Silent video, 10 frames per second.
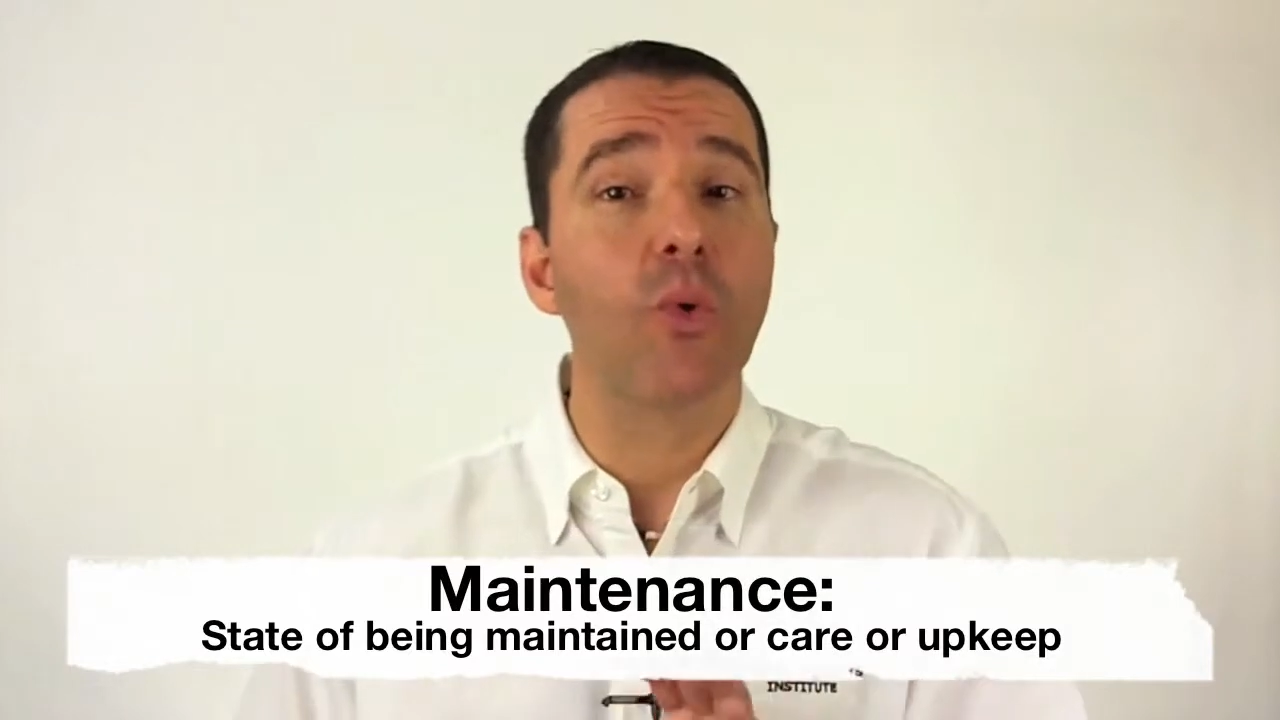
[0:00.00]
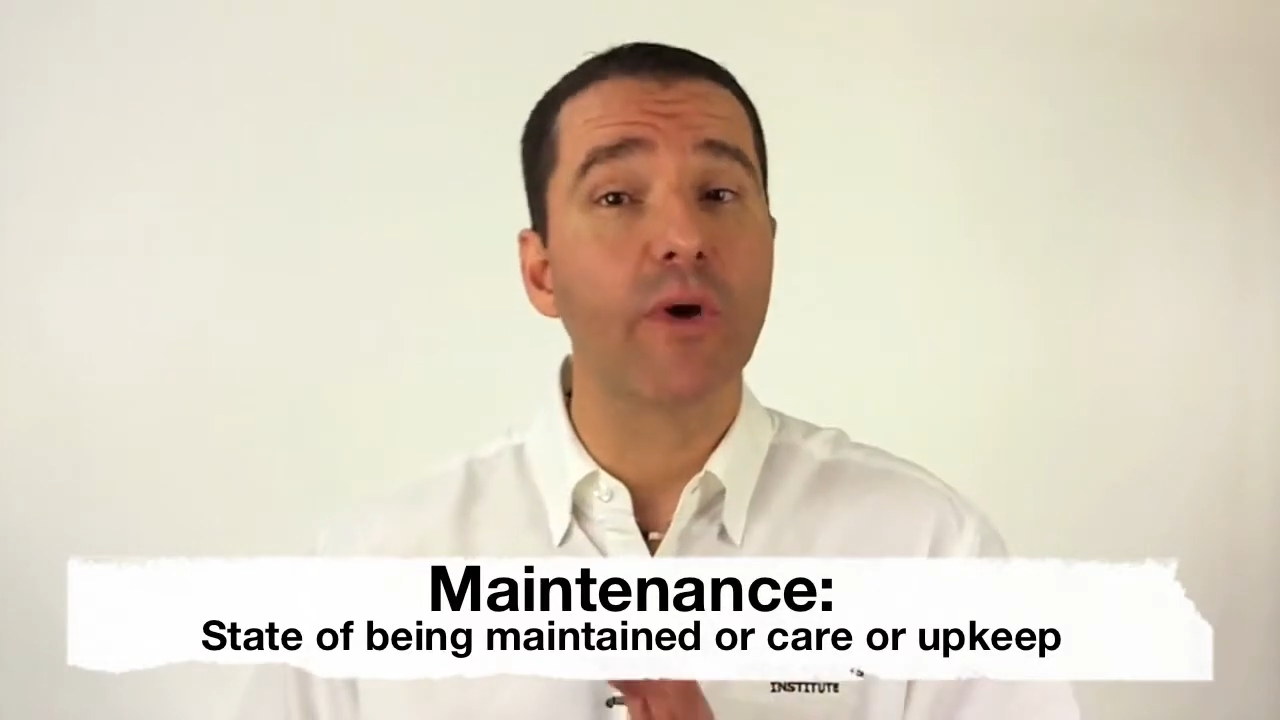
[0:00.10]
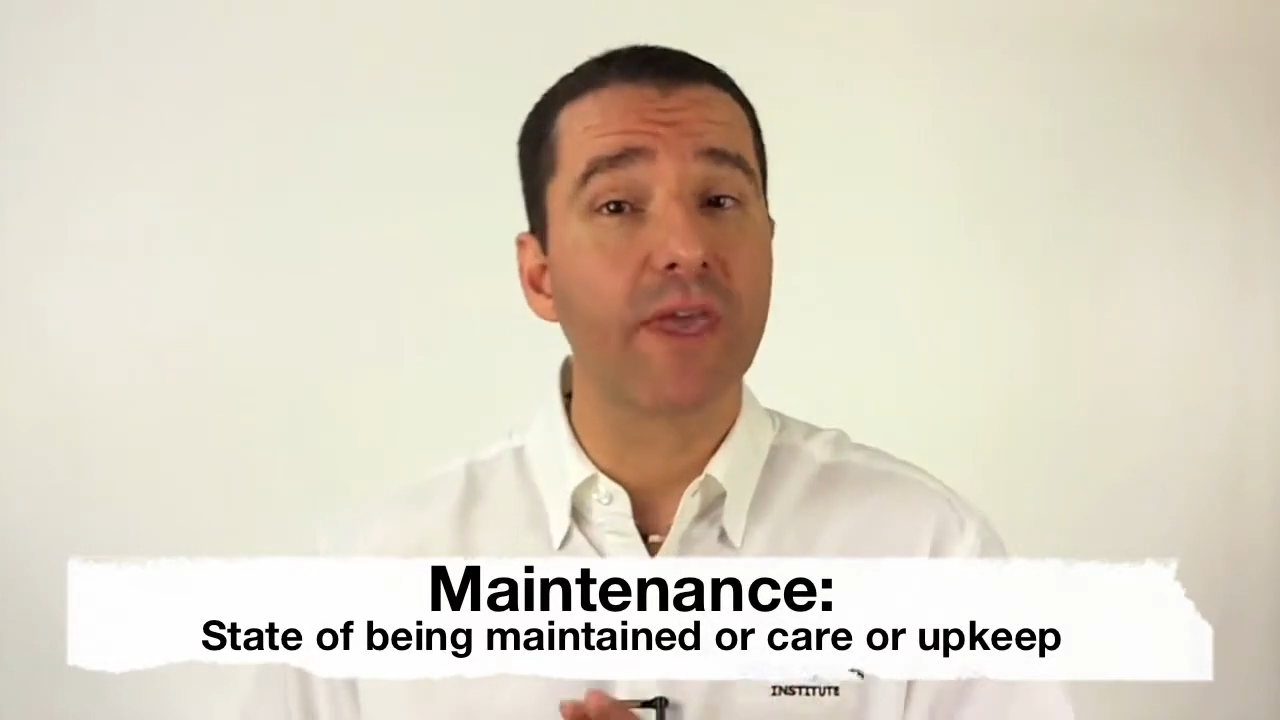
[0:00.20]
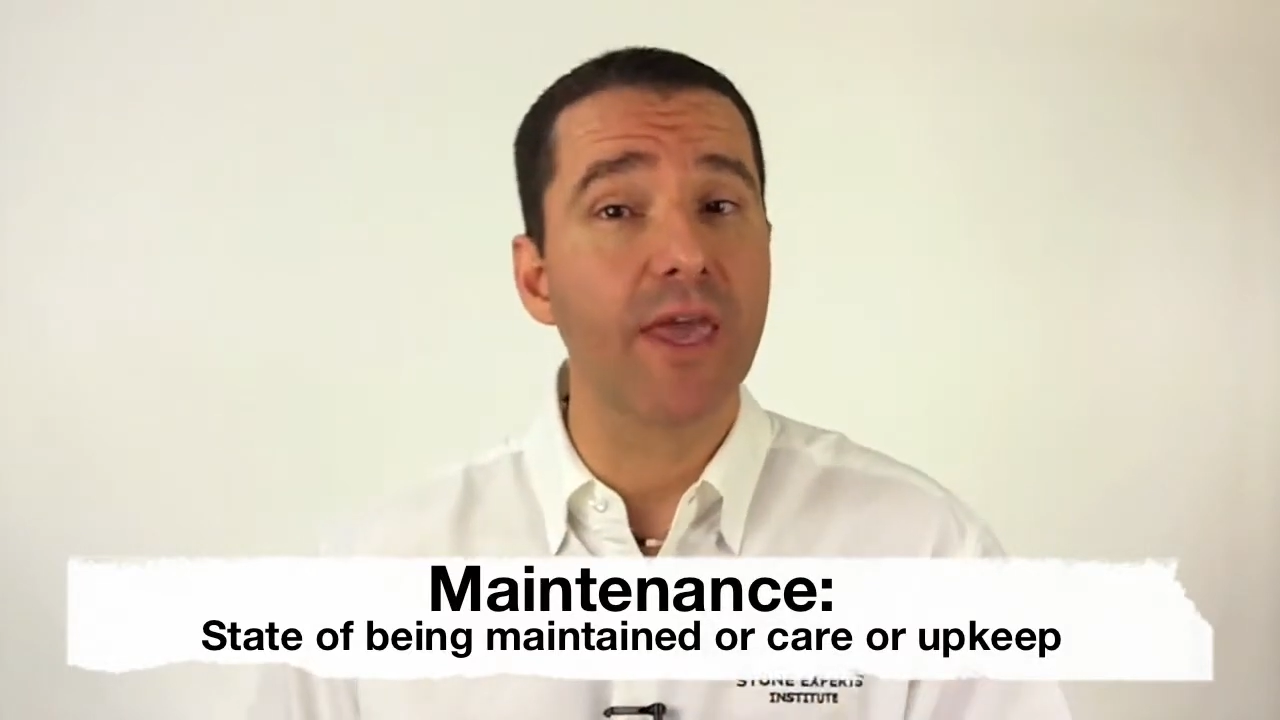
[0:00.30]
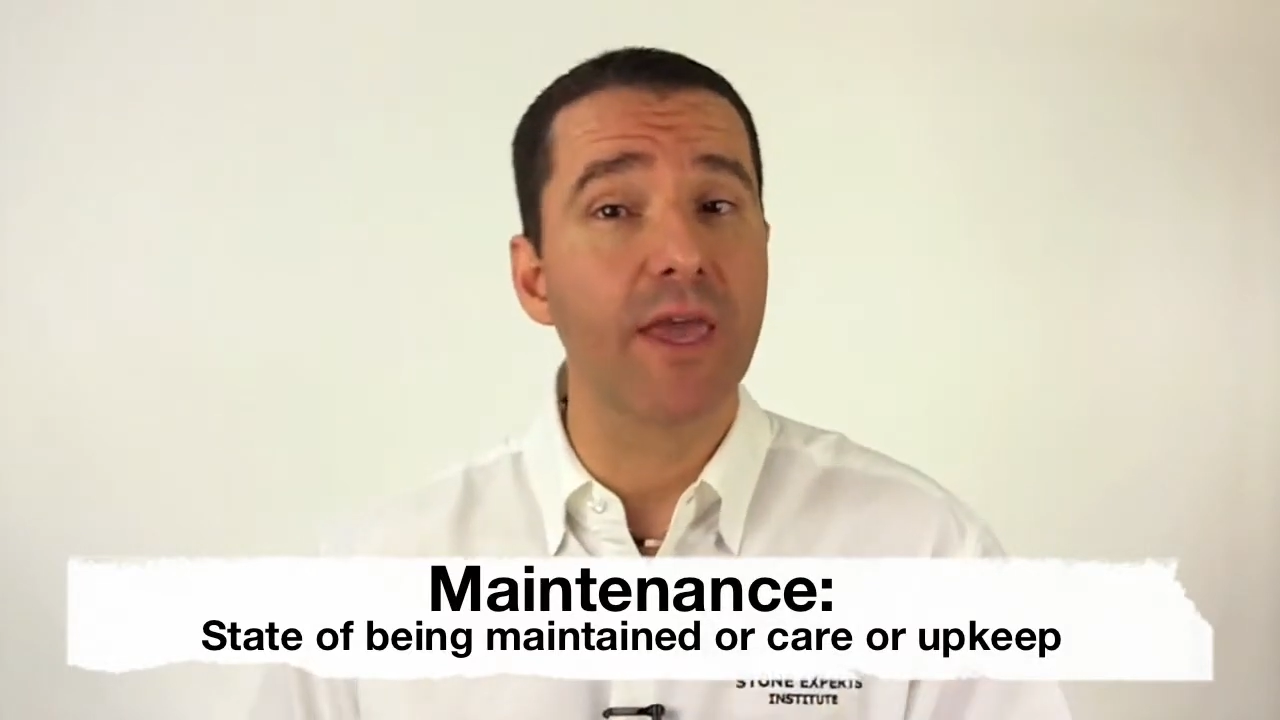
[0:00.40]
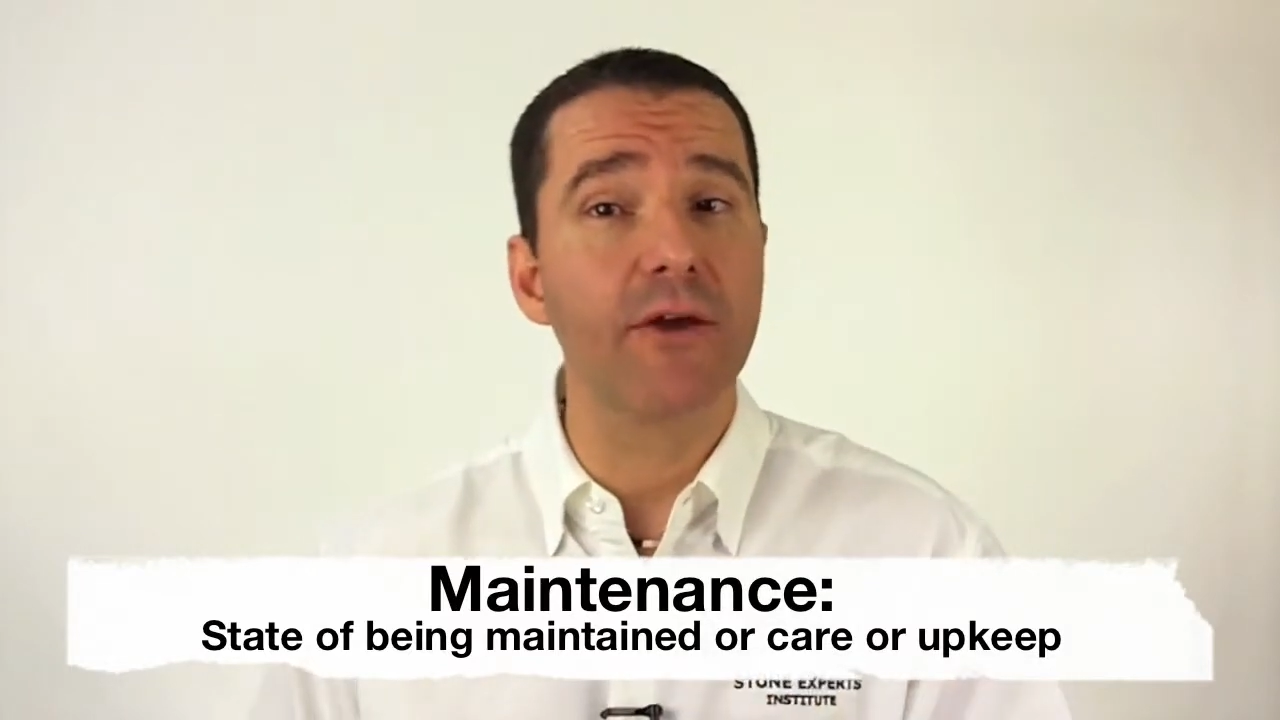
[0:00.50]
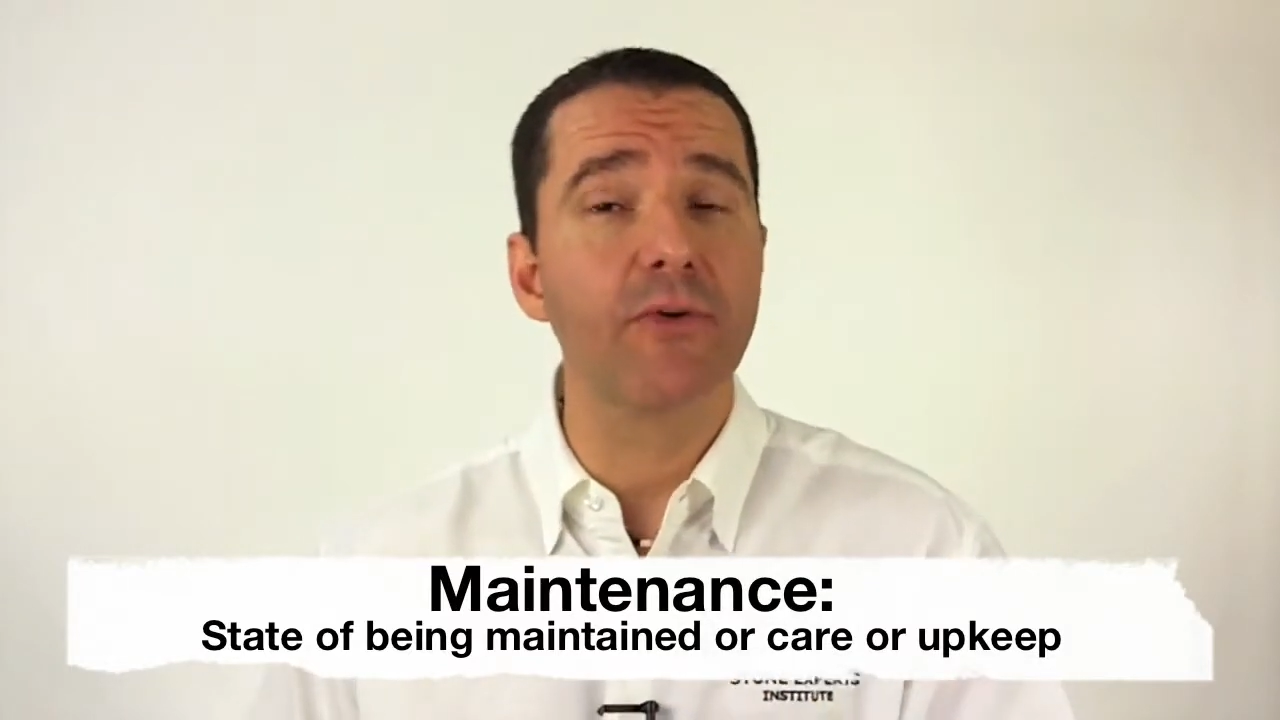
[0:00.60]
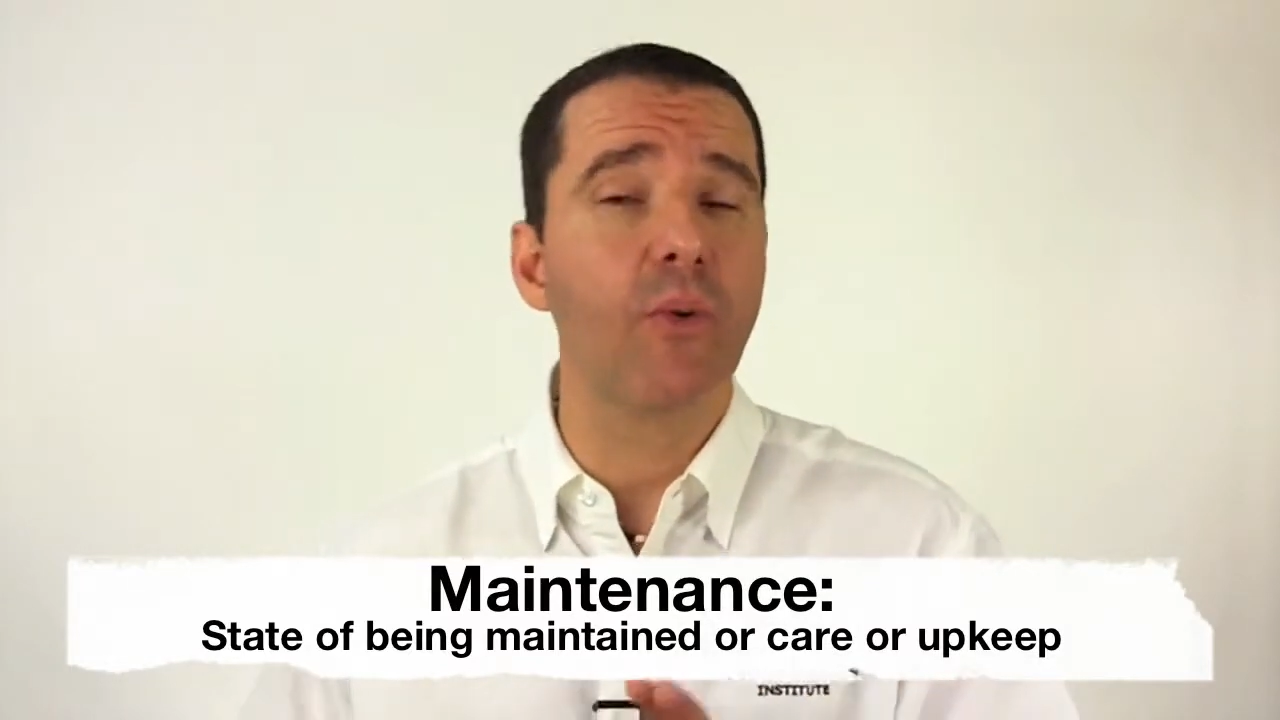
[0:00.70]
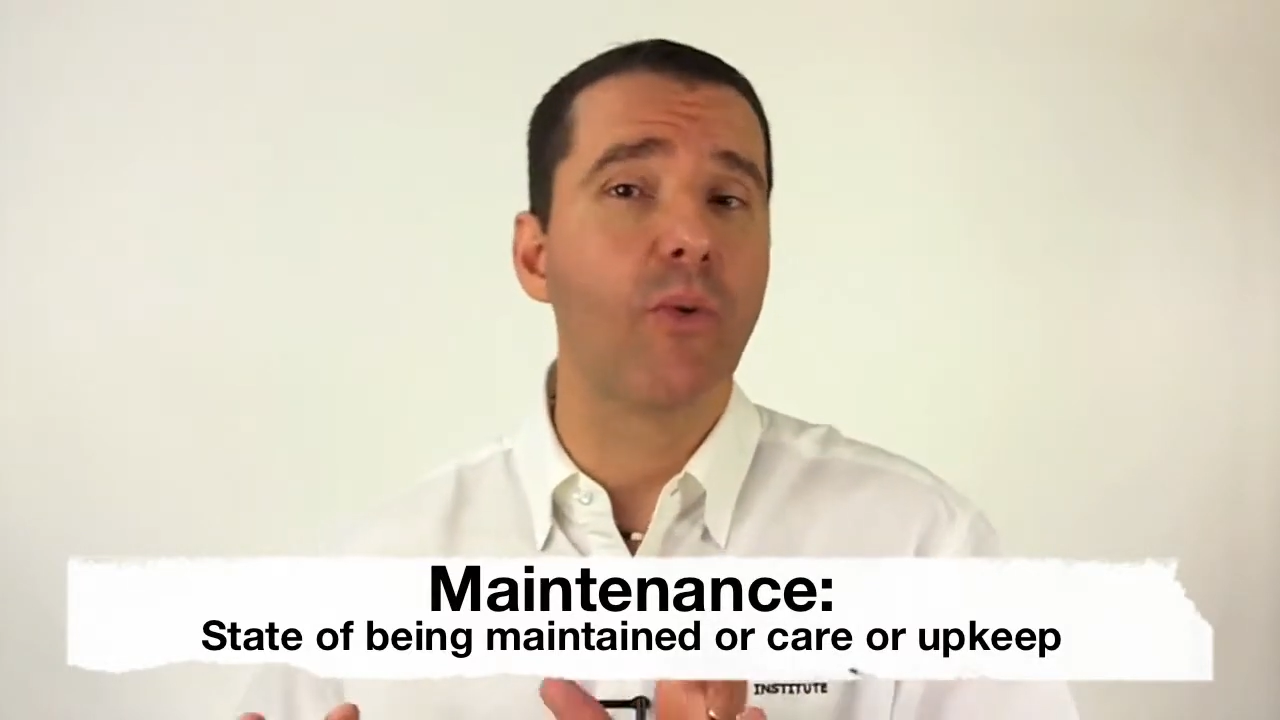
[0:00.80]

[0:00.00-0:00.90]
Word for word: or care